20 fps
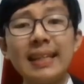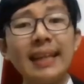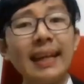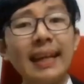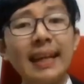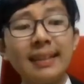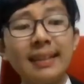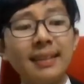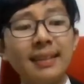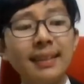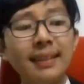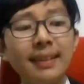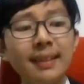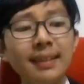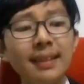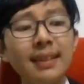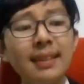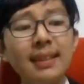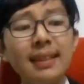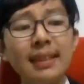It
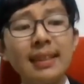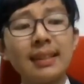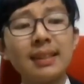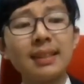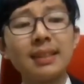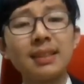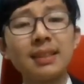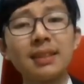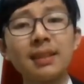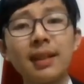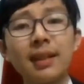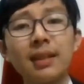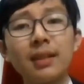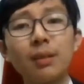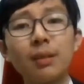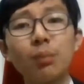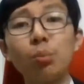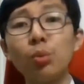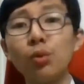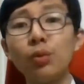really is like
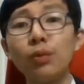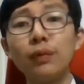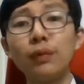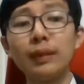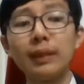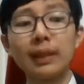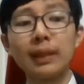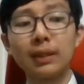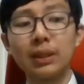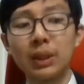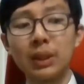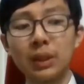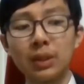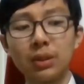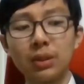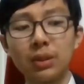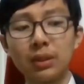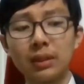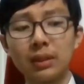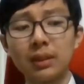a movie that
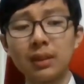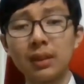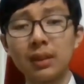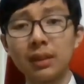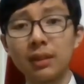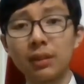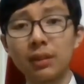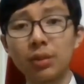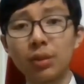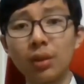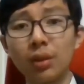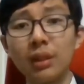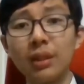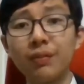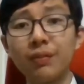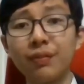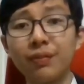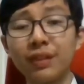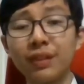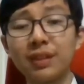the
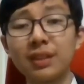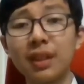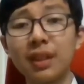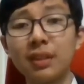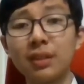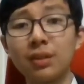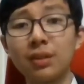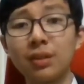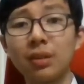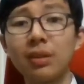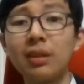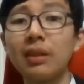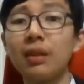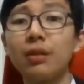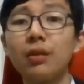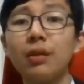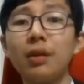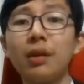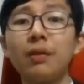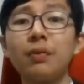story feels like a story
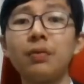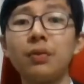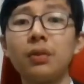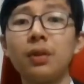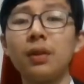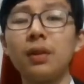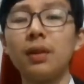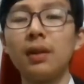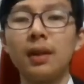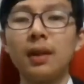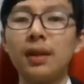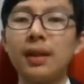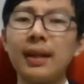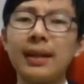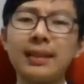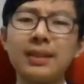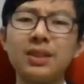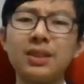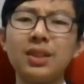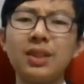that you have
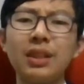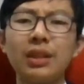actually